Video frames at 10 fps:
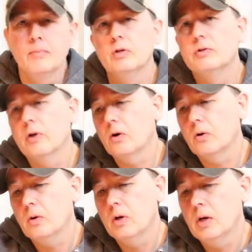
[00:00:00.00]

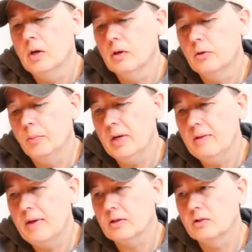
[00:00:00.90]
So to me,
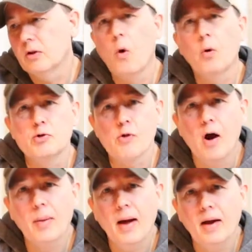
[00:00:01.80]
that's the only
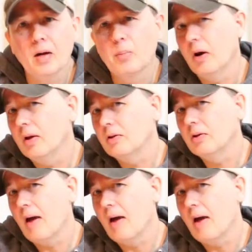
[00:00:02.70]
drawback, but